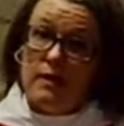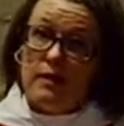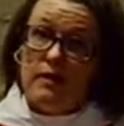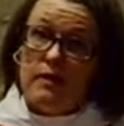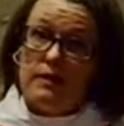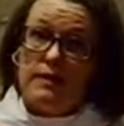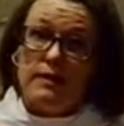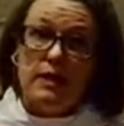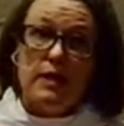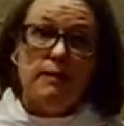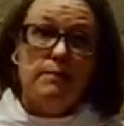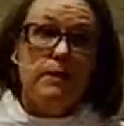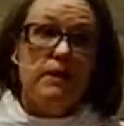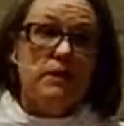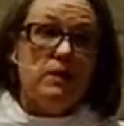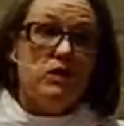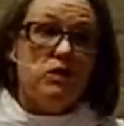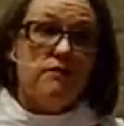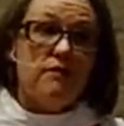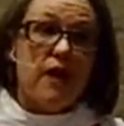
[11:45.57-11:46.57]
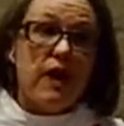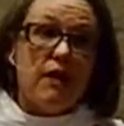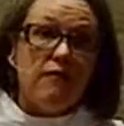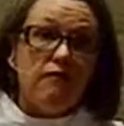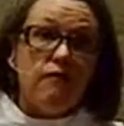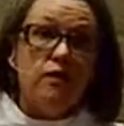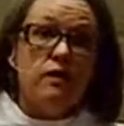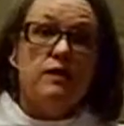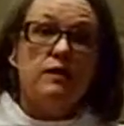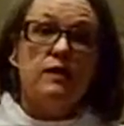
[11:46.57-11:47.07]
this image of
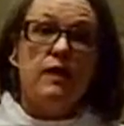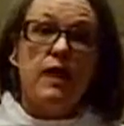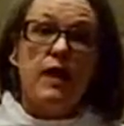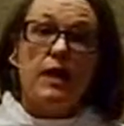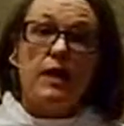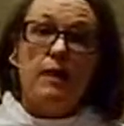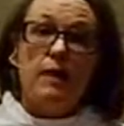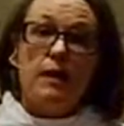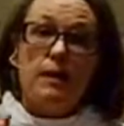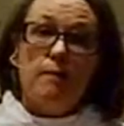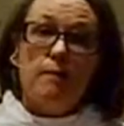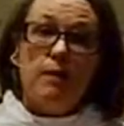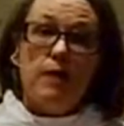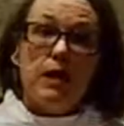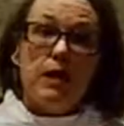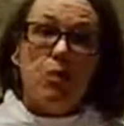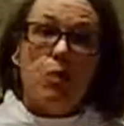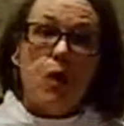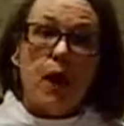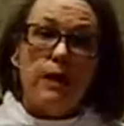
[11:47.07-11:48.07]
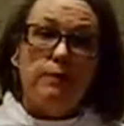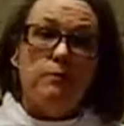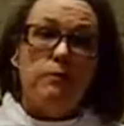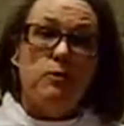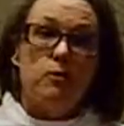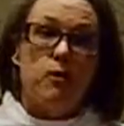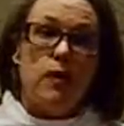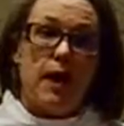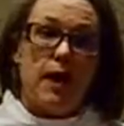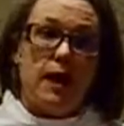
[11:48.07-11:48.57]
everything being wiped
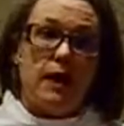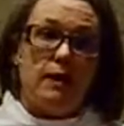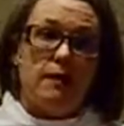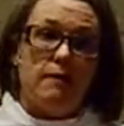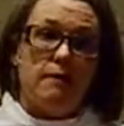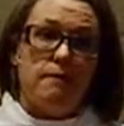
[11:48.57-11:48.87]
away.